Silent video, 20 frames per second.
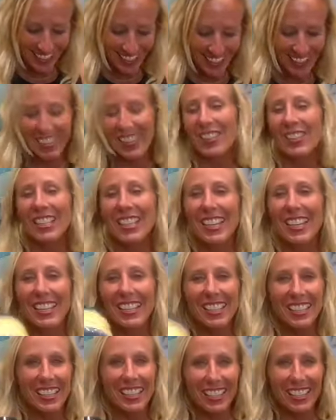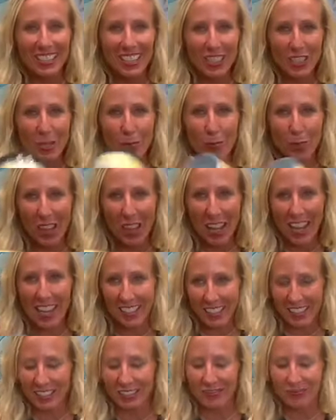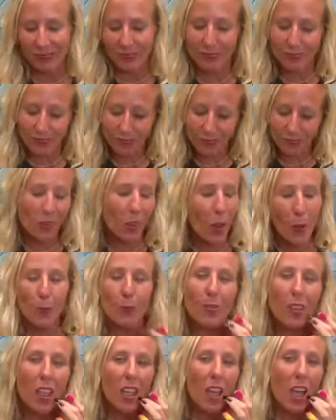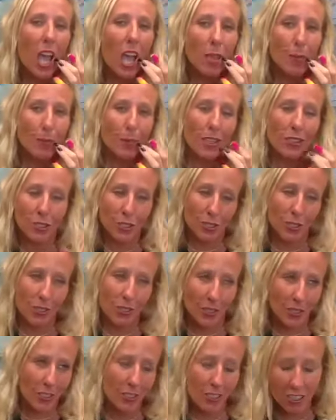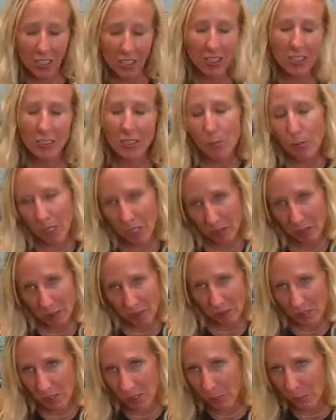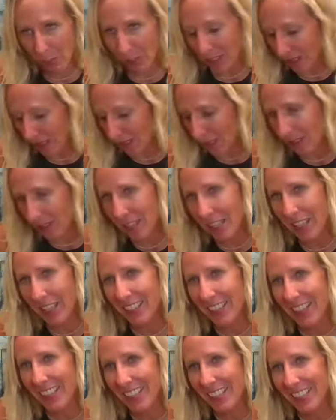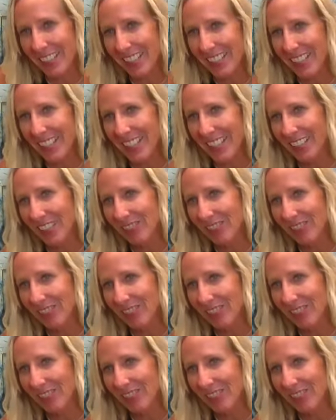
Okay, here's the black. Now, I make sure there aren't sparkles in the pieces that I send out.